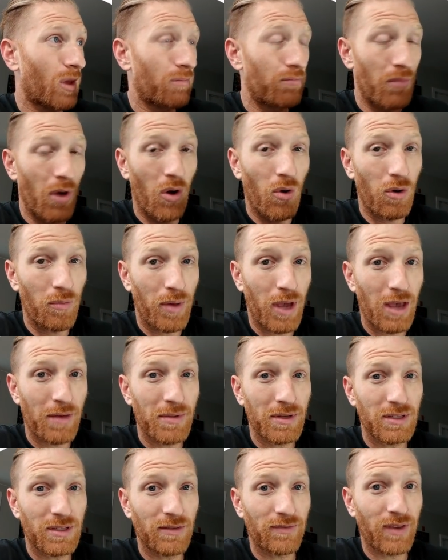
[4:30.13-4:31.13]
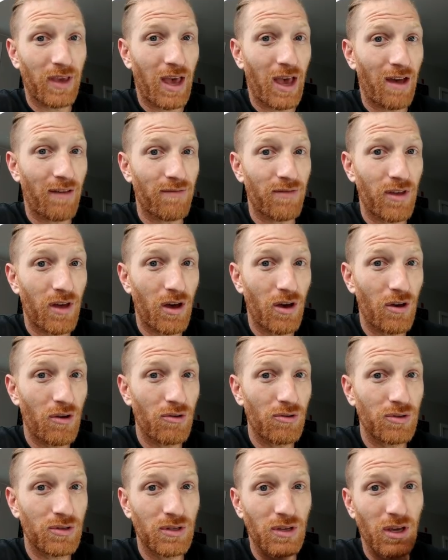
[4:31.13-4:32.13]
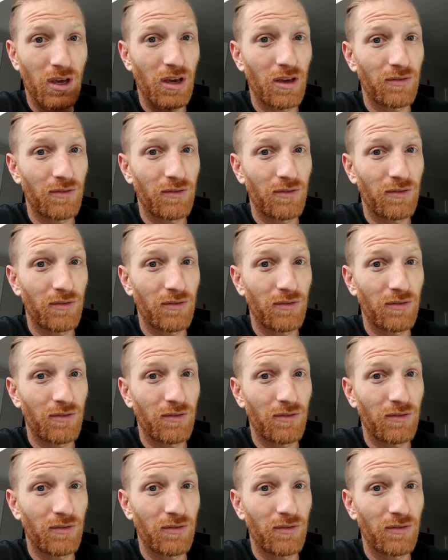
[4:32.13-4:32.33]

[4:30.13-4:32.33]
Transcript: mower payments if you have those,